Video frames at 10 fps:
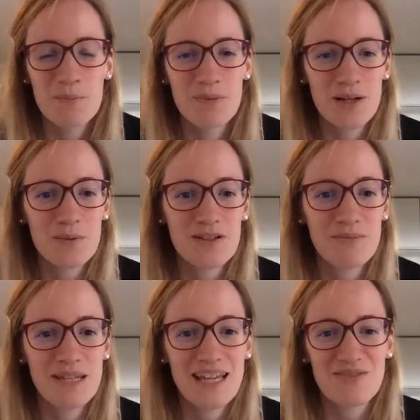Bear with
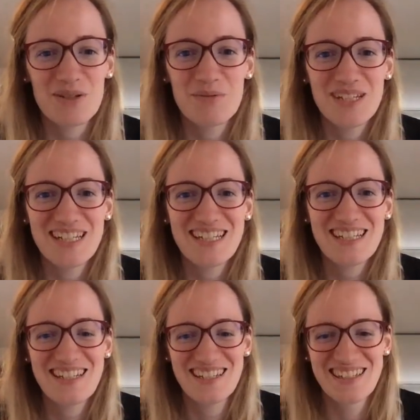me, everybody.
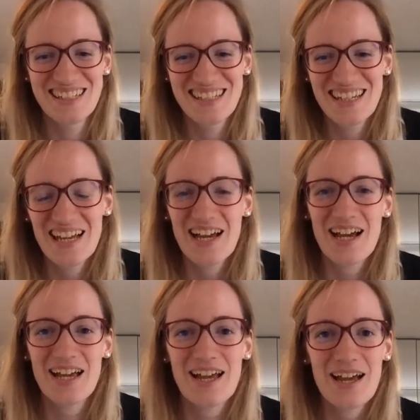
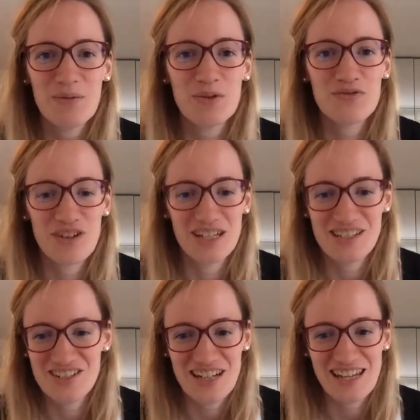I, I will find the
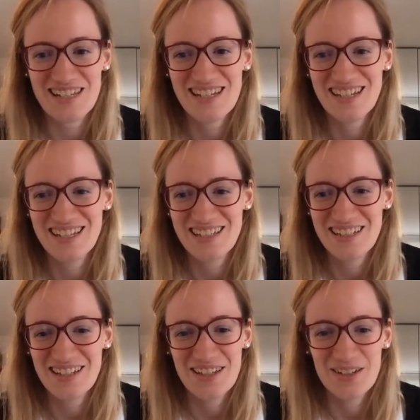chat.
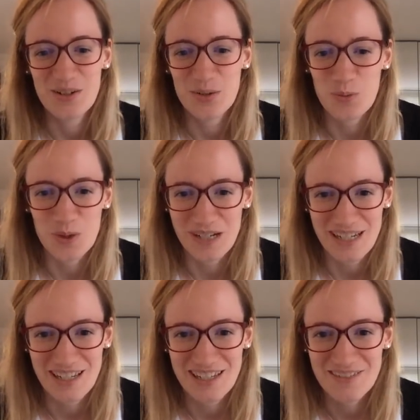Don't worry.